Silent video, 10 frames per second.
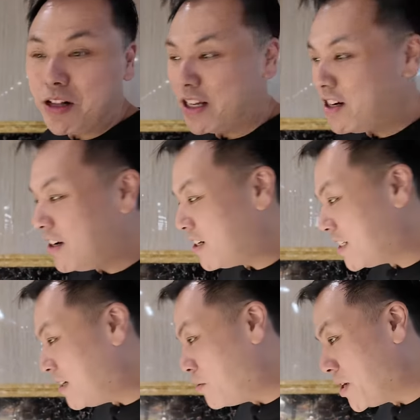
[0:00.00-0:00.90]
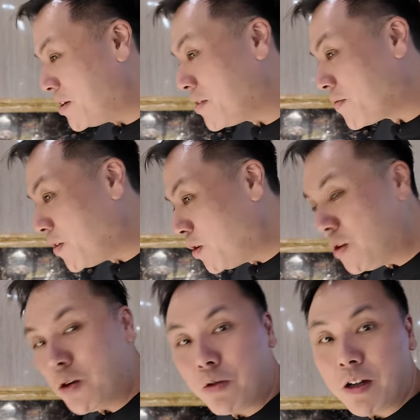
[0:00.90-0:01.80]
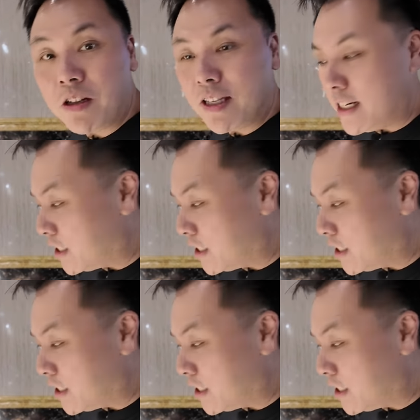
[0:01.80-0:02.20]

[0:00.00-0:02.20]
will concoct a wonderful grilled